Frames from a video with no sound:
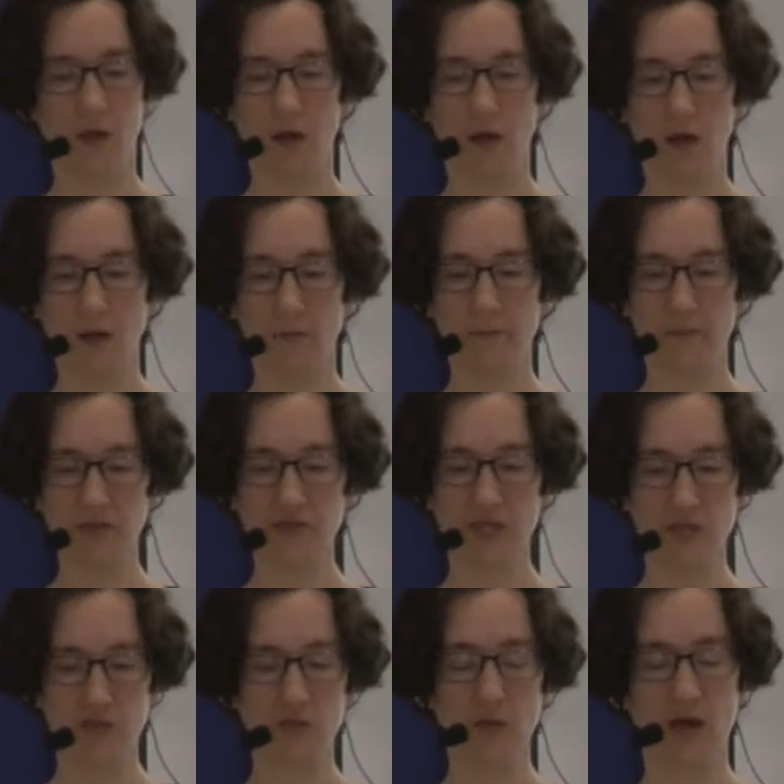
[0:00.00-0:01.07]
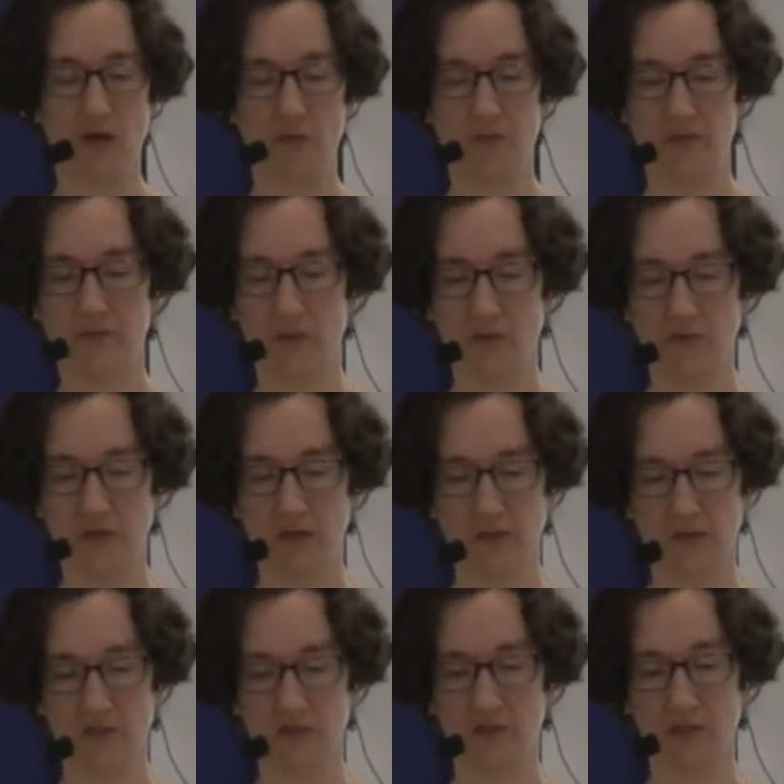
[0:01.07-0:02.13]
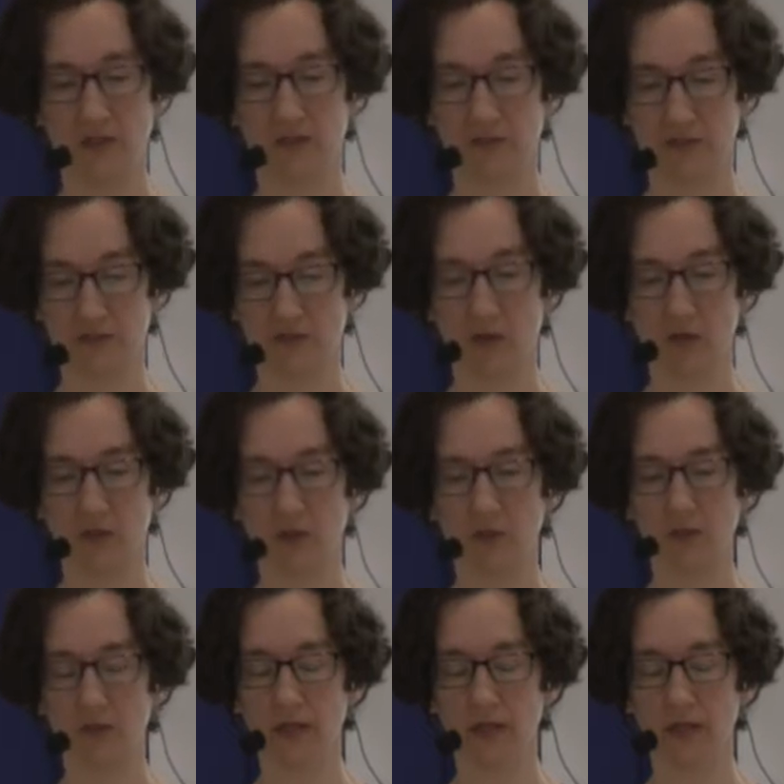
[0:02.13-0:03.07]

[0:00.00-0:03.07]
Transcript: but they do help in both English and Sitsonga.